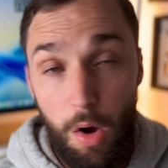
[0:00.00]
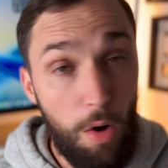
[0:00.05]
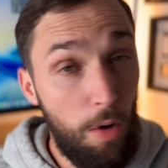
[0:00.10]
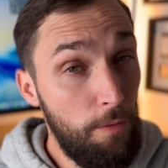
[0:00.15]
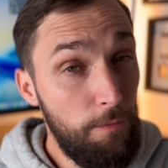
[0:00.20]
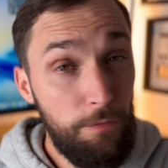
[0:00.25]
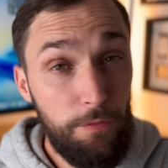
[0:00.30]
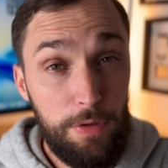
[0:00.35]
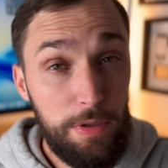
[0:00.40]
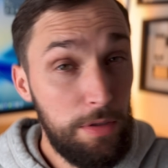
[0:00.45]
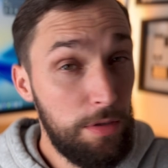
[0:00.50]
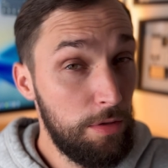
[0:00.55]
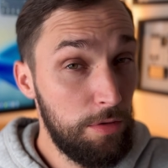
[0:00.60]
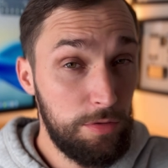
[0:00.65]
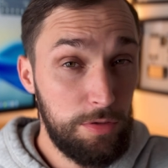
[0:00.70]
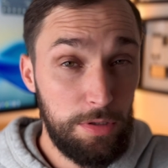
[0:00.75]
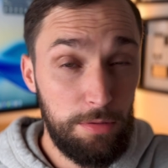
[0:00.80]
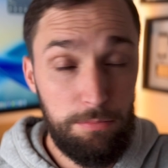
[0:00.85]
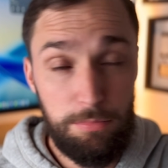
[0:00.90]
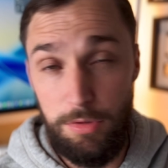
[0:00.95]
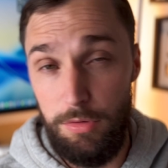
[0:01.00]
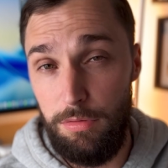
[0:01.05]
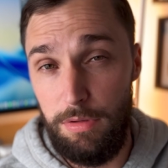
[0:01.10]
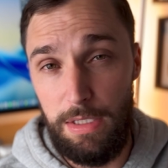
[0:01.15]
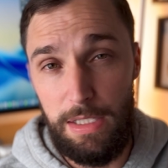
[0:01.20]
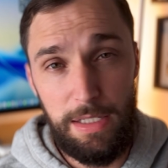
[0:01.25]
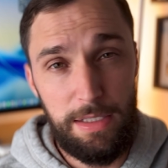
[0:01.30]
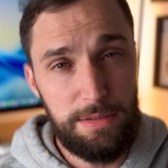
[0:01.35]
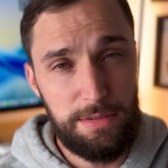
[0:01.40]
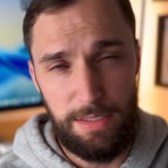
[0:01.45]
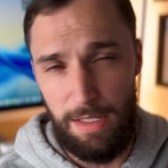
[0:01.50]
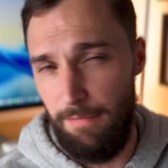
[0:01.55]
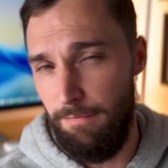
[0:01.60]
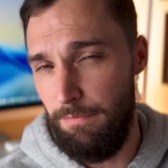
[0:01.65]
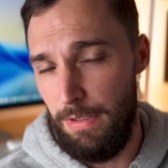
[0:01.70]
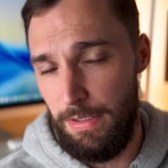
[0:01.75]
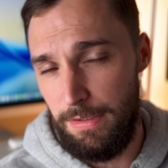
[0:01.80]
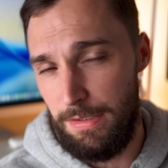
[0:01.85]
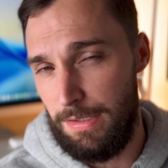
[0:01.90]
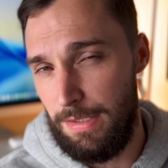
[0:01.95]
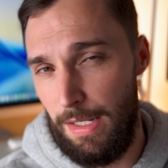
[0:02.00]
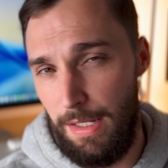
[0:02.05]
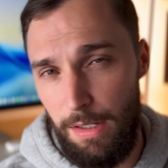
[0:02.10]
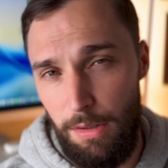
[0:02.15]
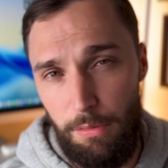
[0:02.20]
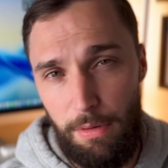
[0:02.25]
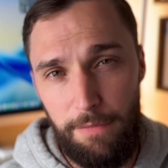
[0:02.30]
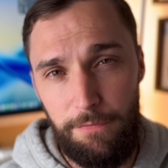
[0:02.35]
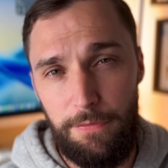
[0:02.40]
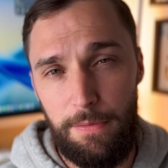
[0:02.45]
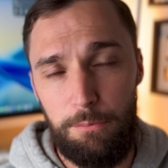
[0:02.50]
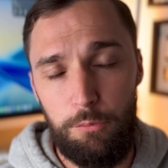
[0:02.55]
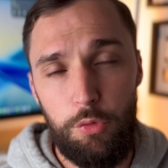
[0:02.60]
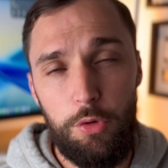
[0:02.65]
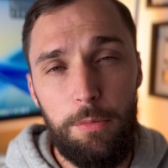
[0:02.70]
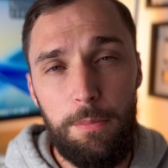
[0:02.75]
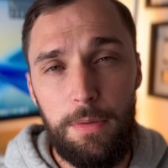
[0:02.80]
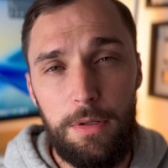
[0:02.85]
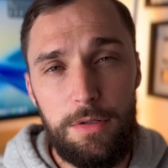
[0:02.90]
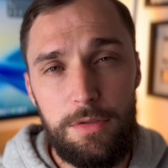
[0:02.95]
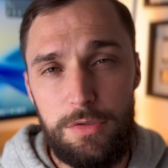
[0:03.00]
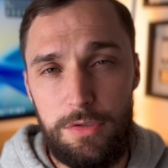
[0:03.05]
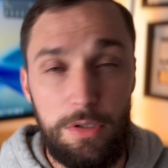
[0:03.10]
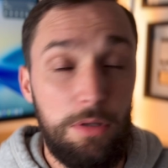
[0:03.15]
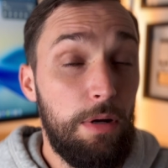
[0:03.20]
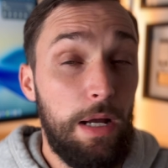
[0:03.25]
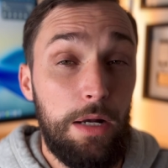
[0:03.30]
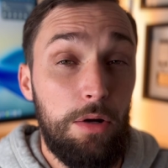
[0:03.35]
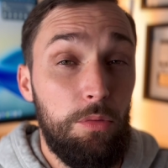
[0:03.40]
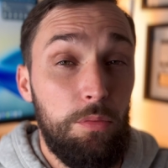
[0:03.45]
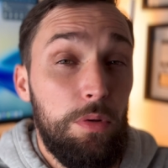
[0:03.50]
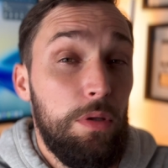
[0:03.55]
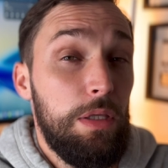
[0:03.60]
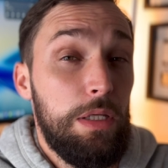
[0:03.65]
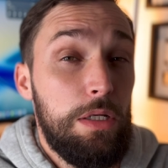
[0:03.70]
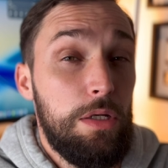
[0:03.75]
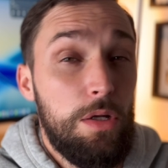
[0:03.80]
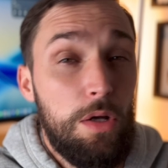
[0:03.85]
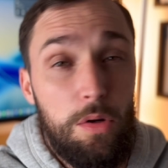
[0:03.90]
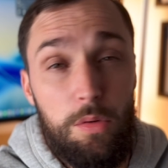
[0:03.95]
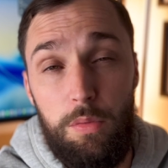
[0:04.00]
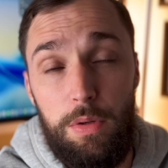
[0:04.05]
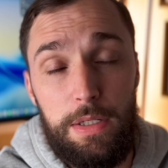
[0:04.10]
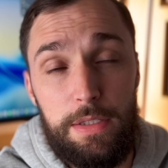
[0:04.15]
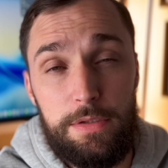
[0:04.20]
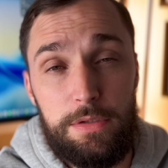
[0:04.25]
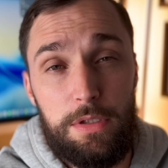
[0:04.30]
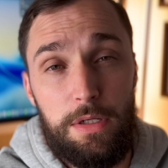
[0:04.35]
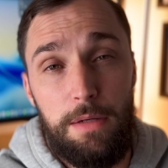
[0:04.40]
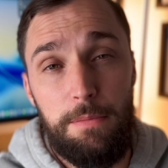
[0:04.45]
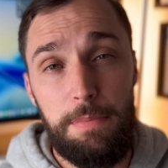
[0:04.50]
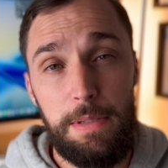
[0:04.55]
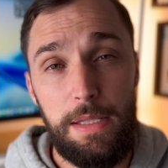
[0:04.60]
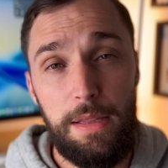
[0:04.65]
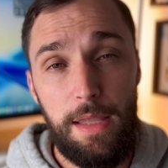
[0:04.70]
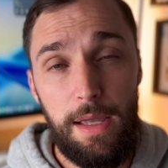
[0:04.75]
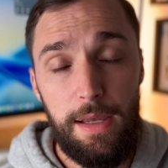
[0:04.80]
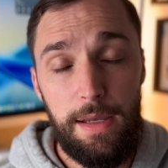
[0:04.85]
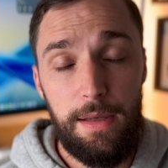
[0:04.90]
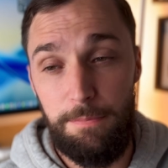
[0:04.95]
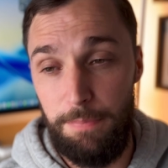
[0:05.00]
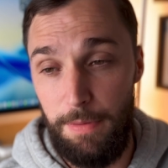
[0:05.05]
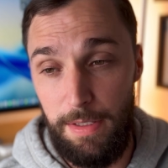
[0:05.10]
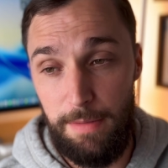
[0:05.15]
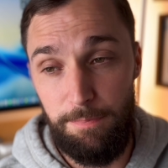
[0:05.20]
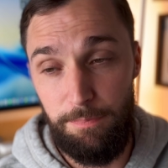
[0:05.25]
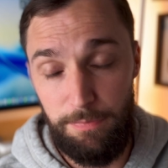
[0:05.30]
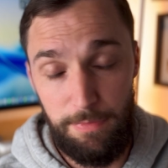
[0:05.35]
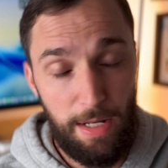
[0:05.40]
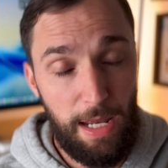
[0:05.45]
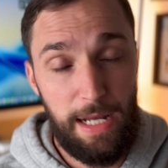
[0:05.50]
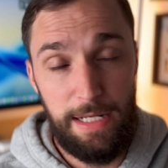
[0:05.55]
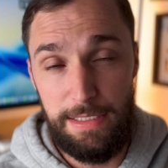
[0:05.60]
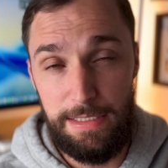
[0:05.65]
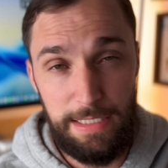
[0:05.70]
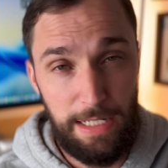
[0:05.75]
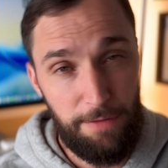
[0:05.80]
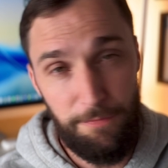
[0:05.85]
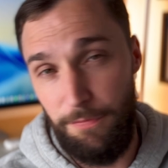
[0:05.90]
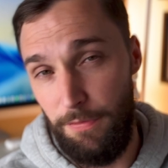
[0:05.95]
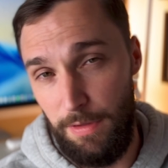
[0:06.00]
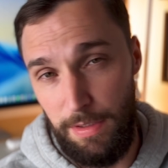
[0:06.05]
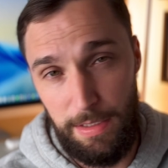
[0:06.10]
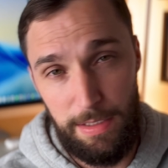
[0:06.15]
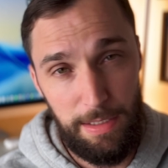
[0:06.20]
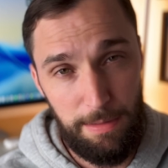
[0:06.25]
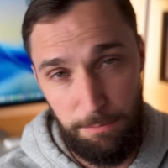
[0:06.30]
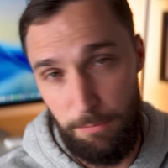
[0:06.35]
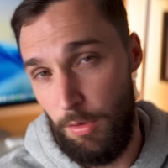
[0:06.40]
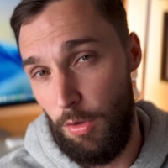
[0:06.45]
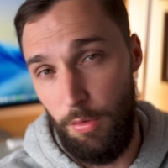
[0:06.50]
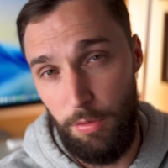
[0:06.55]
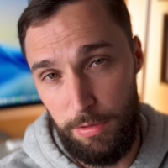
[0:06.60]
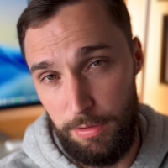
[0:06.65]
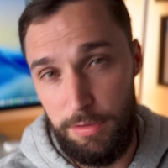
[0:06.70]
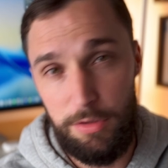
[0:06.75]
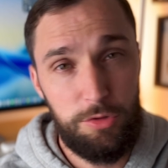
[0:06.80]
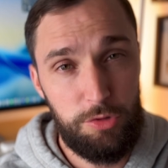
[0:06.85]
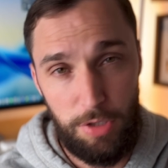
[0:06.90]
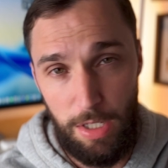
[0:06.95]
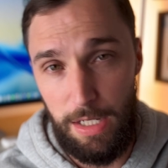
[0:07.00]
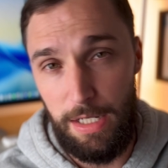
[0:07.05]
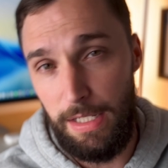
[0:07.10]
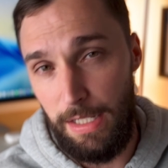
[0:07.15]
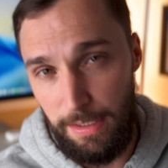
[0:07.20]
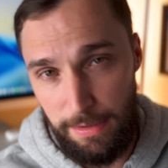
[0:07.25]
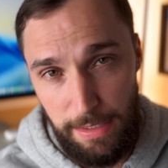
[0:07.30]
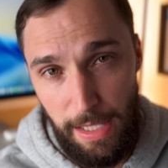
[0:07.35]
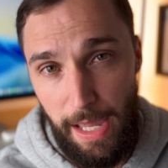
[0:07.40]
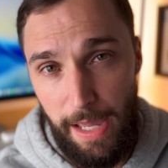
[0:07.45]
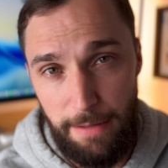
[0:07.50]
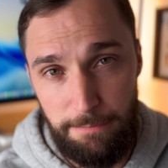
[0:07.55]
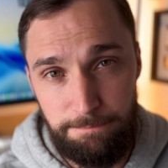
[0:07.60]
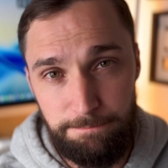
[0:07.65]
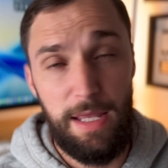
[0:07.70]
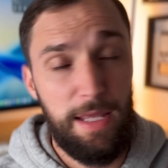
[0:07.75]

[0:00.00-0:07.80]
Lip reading: Hopefully there's some new things. I've been staying away from rumors, so I don't really know what it's gonna be like, but I definitely am going to try to get that.